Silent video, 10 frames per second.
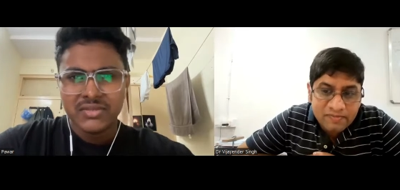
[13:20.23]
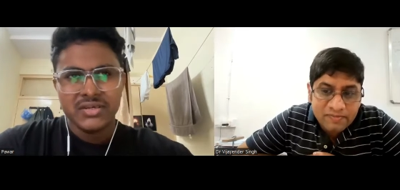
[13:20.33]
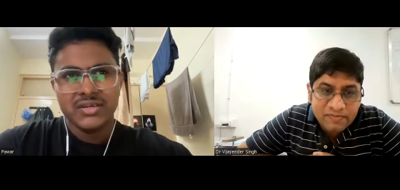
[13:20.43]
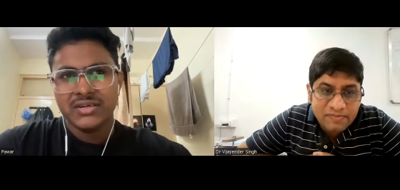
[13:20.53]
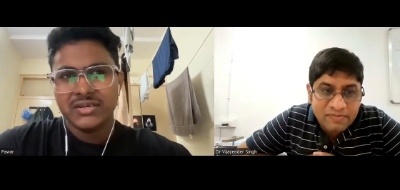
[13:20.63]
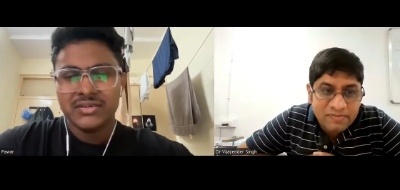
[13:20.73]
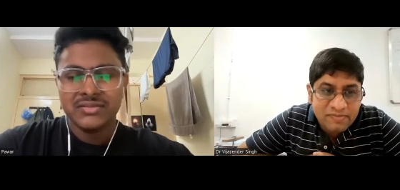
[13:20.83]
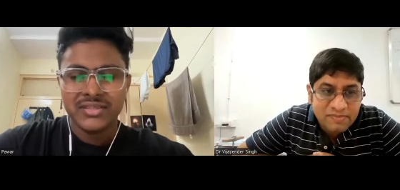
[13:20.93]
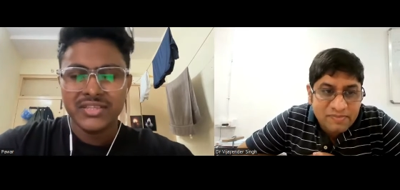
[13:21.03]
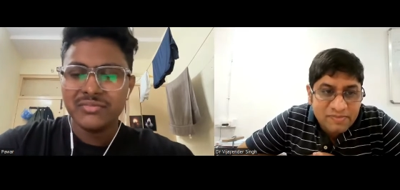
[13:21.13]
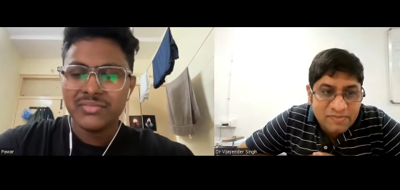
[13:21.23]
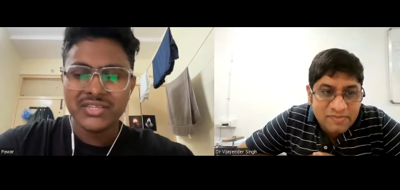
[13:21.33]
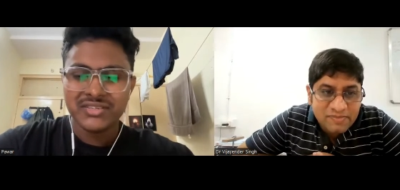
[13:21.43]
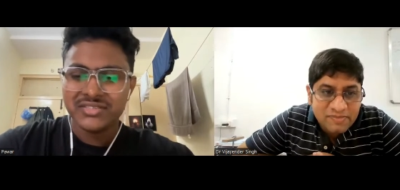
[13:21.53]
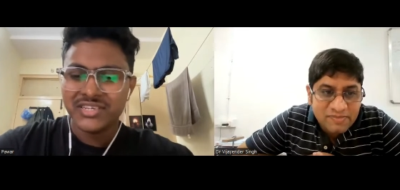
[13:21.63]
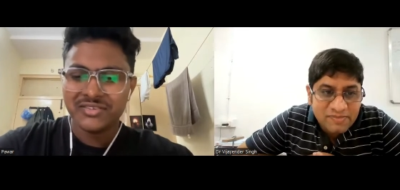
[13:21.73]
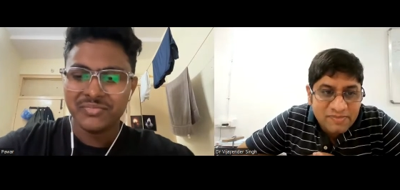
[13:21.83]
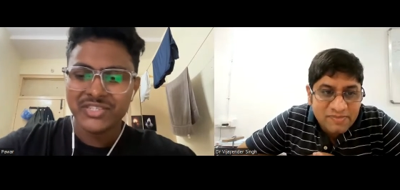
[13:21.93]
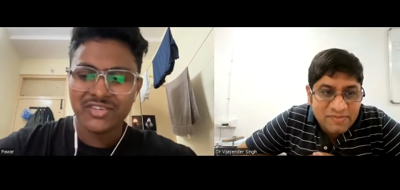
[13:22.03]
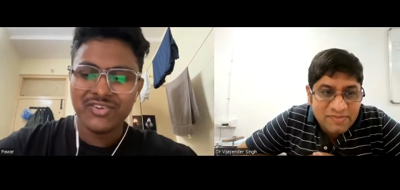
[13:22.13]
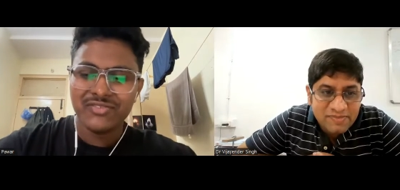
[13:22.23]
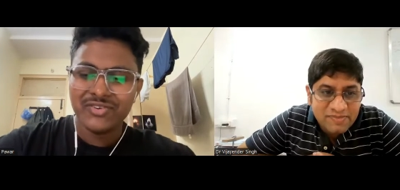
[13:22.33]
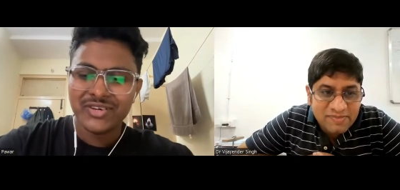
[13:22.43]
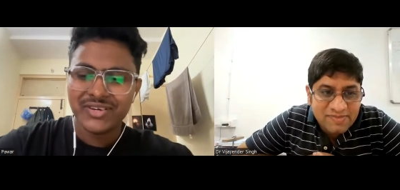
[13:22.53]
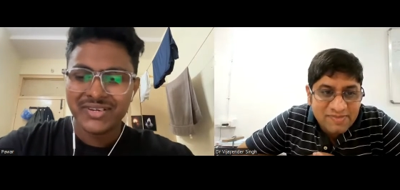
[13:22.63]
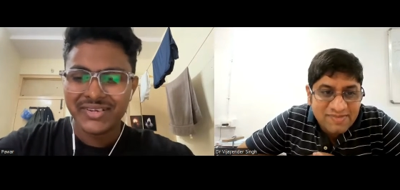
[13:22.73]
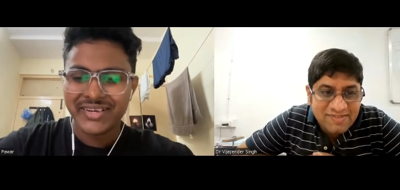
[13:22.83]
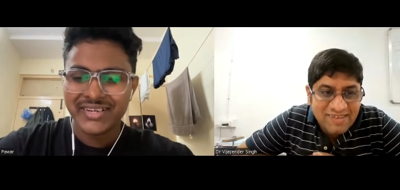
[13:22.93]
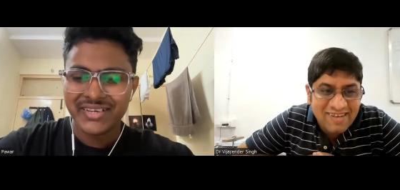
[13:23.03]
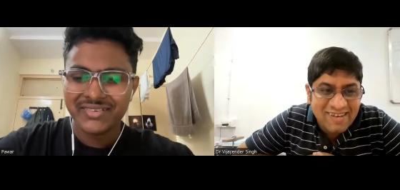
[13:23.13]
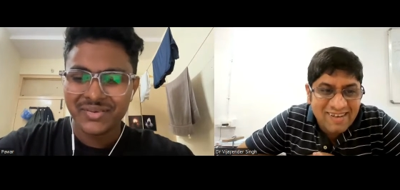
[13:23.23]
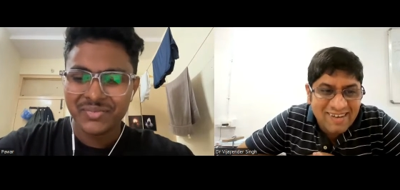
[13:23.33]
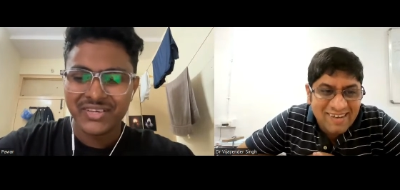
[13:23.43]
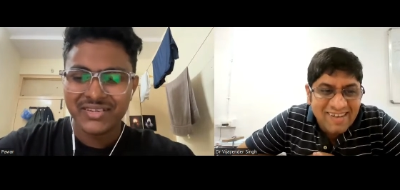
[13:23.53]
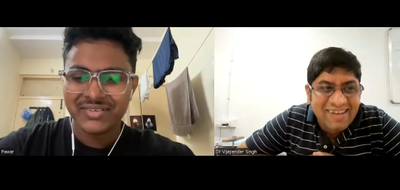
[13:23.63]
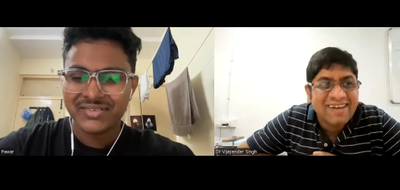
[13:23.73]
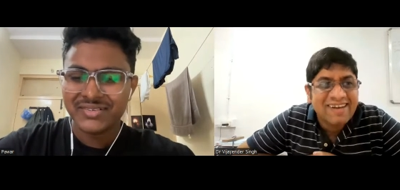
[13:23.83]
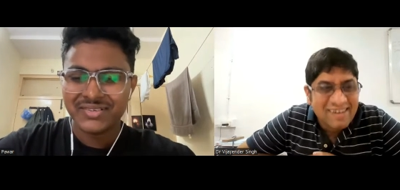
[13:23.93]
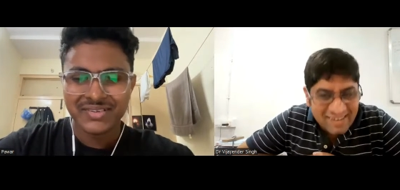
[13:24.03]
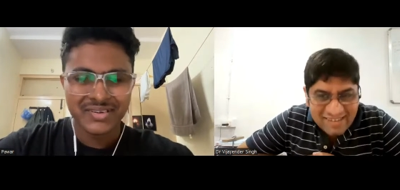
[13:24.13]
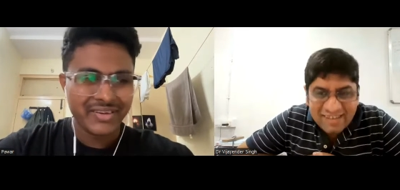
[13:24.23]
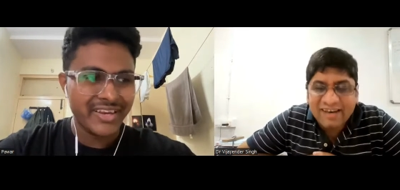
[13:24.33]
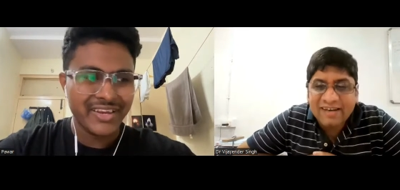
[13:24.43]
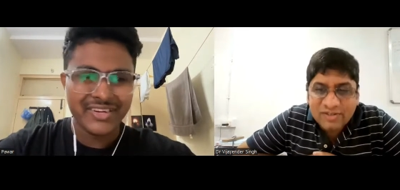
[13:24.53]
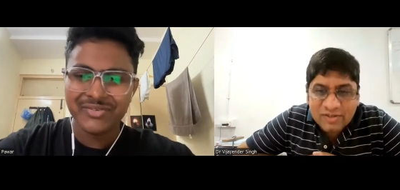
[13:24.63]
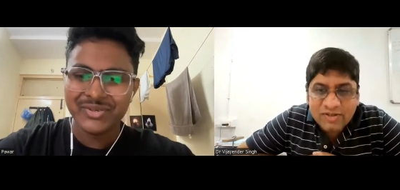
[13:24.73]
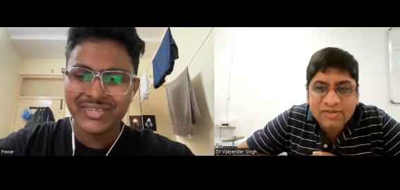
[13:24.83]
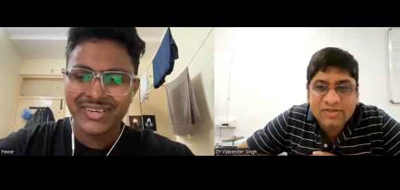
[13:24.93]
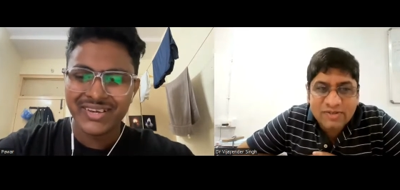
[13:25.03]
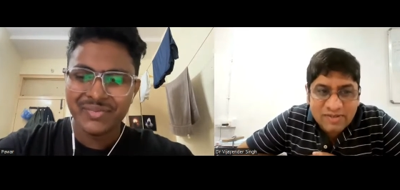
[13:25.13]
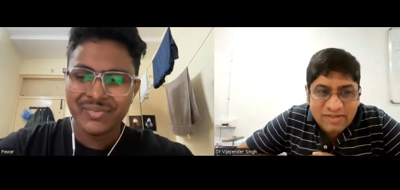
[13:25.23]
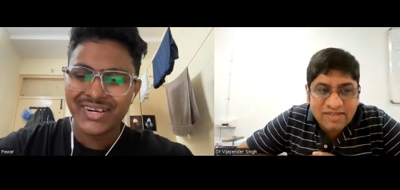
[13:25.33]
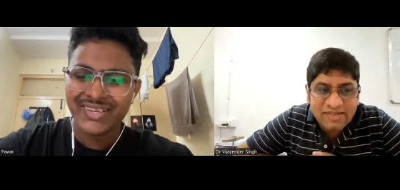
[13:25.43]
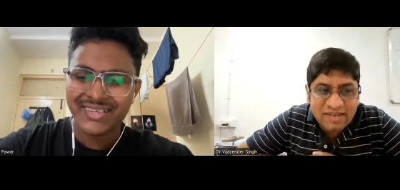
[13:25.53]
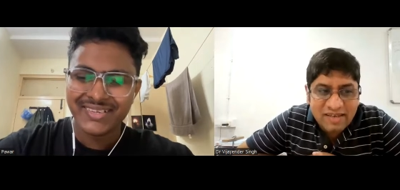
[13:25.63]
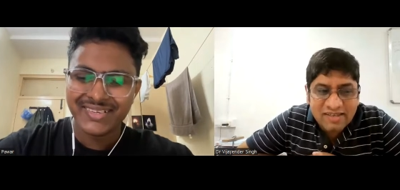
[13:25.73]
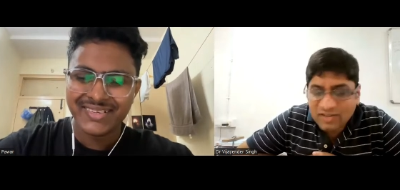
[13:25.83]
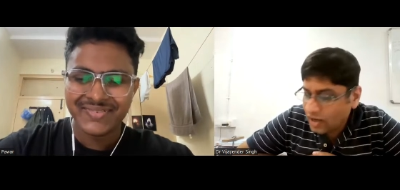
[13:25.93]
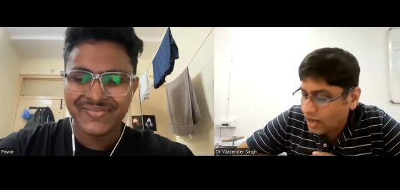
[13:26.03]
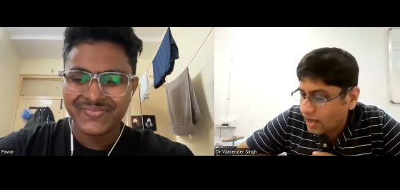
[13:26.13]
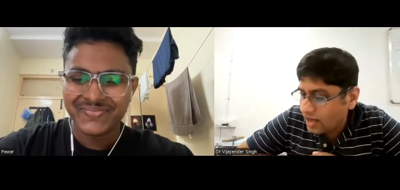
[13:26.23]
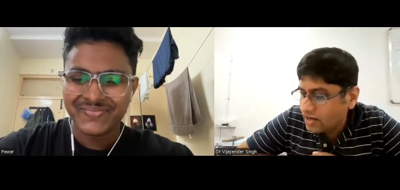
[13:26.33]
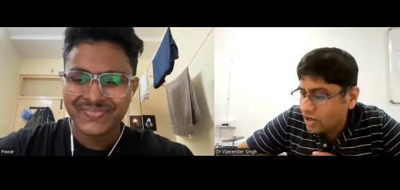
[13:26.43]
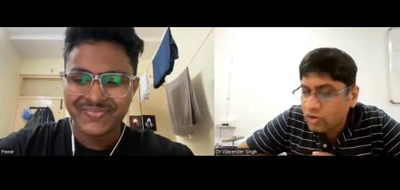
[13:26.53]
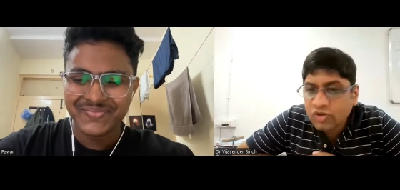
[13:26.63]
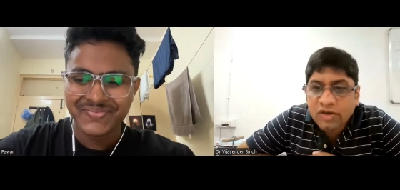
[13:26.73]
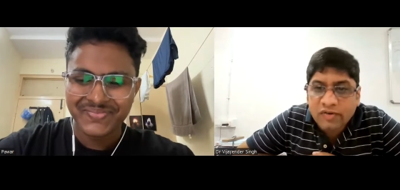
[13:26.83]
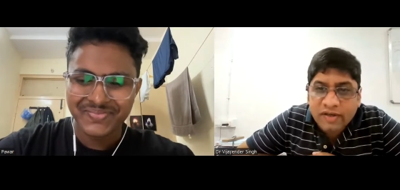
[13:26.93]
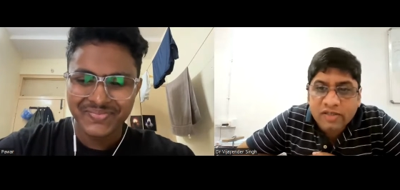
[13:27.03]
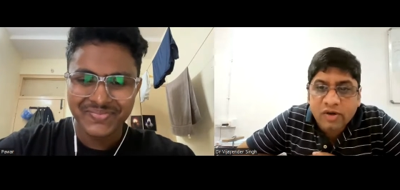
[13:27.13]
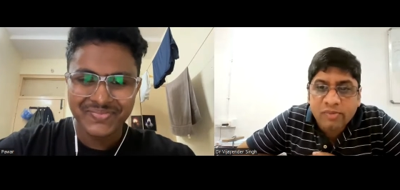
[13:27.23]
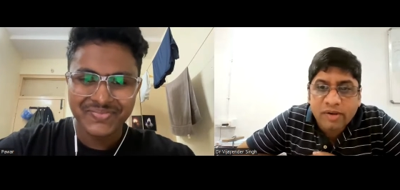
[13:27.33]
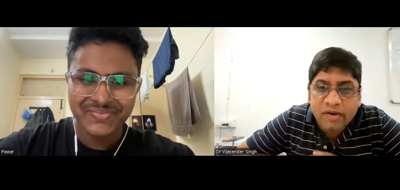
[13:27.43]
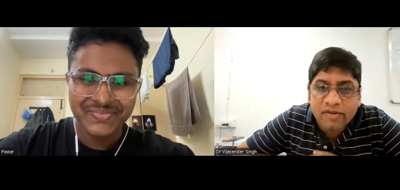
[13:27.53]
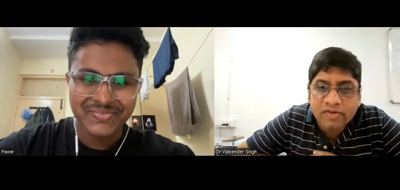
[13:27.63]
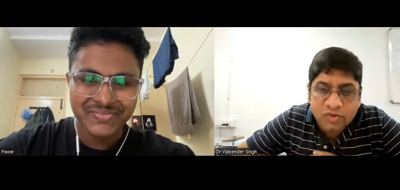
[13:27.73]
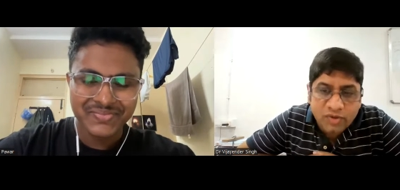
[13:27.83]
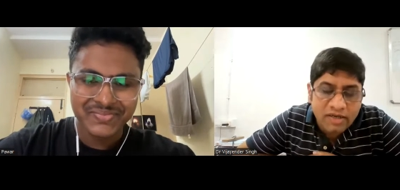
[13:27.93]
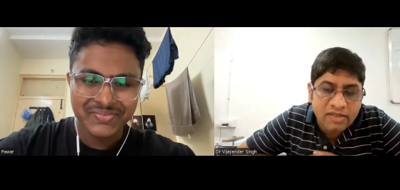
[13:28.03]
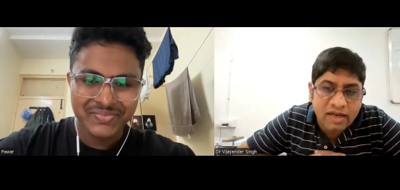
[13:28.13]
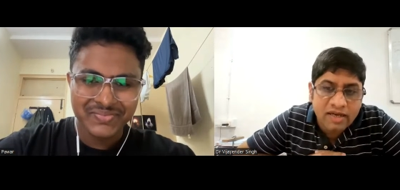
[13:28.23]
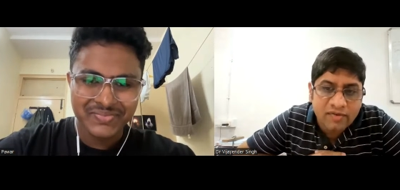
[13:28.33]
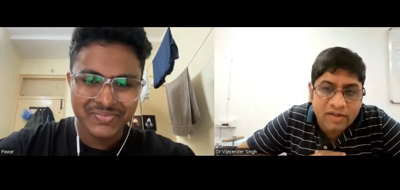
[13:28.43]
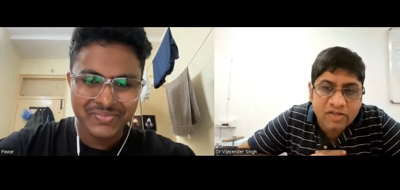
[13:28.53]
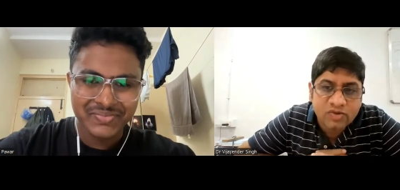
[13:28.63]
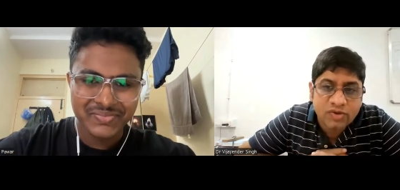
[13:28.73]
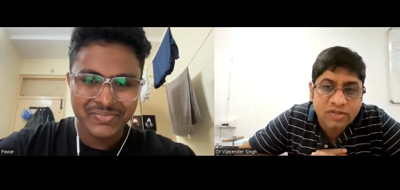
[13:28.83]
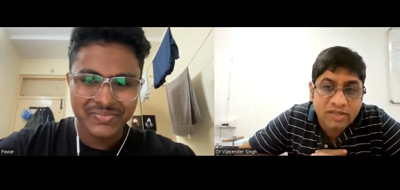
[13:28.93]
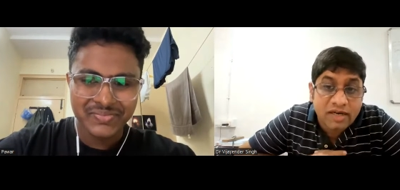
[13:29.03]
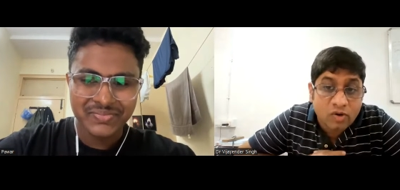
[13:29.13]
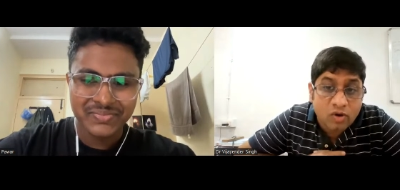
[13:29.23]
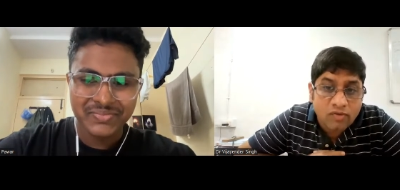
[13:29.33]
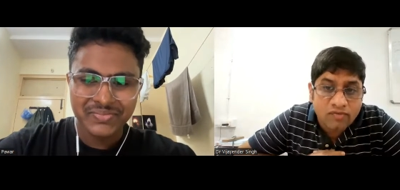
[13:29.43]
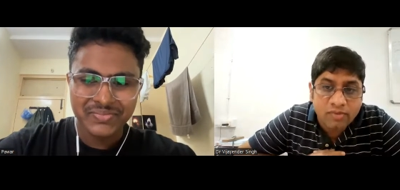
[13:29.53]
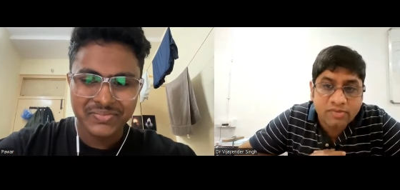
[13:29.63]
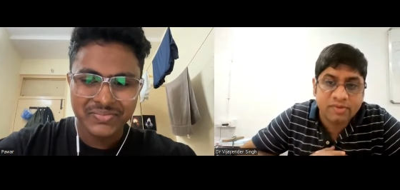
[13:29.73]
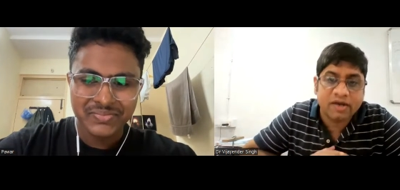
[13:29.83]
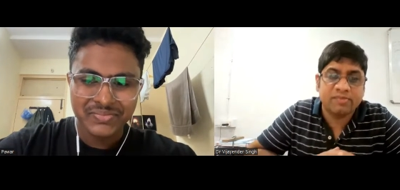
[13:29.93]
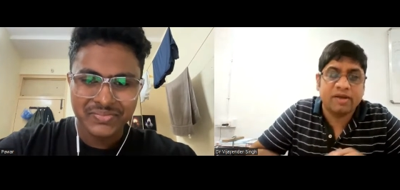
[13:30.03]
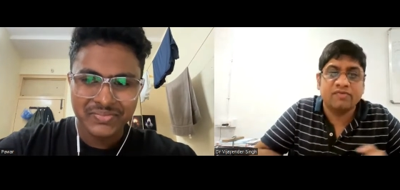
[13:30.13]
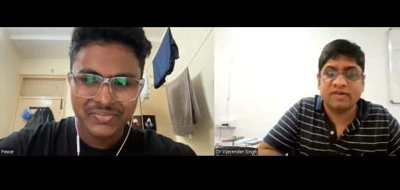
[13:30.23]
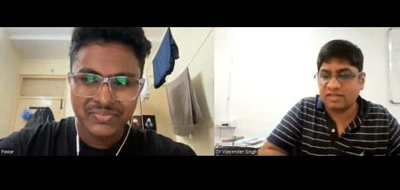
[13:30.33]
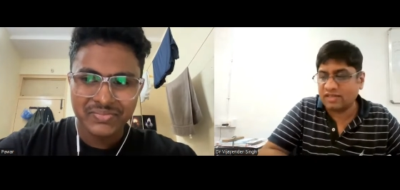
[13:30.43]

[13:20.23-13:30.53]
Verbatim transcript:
Speaker 1: Nothing much. Just best of luck for your GATE exams and any interviews that are coming at.
Speaker 2: So I'll also request you on behalf of the students, like when the students get called from smart